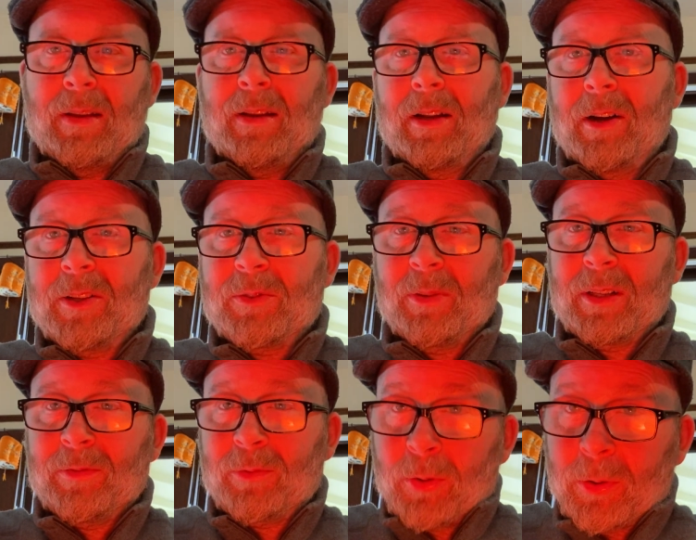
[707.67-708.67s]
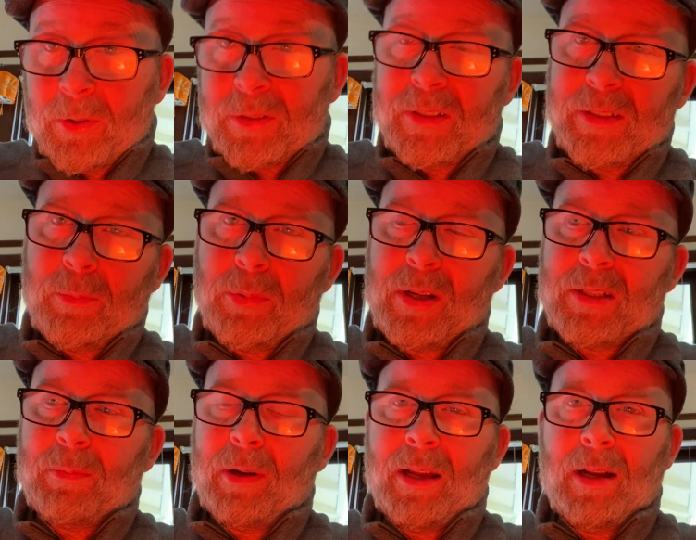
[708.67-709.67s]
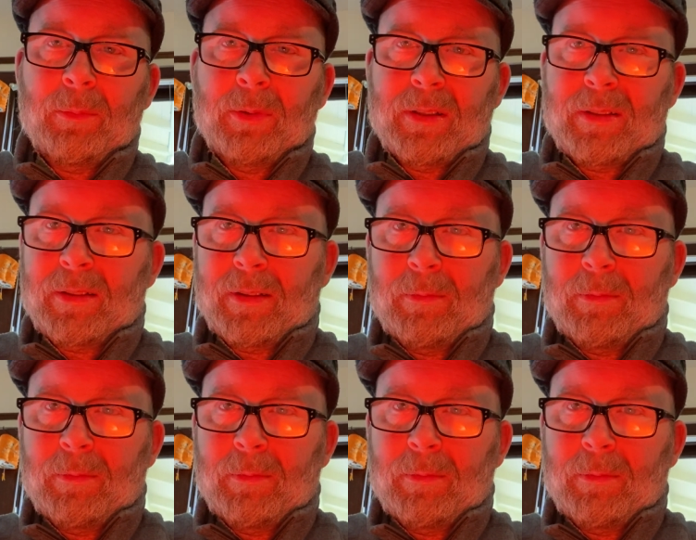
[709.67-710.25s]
And Osric, of course, is impressed by Hamlet's